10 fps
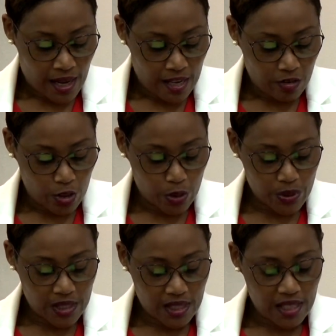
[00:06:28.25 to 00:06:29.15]
and
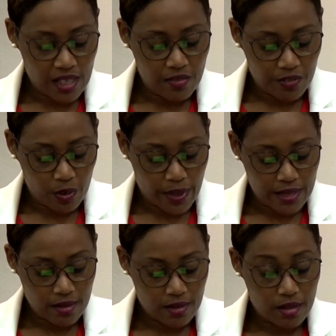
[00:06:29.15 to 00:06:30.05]
reducing the
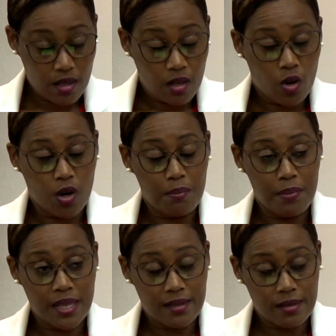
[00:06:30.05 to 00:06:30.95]
influence or
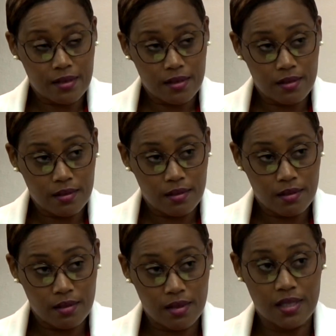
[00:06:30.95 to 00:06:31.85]
mis
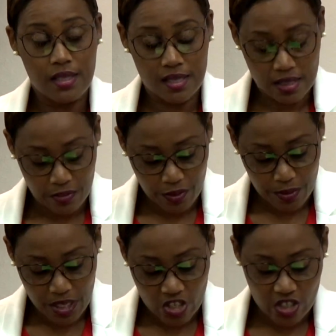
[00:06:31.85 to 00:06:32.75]
or
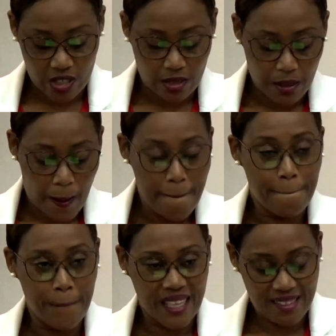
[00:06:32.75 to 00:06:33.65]
disinformation,
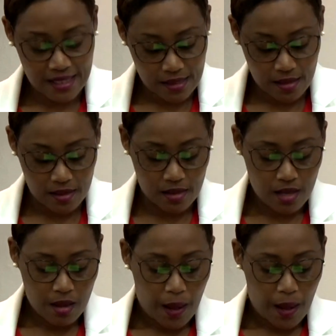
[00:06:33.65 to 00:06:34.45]
myths,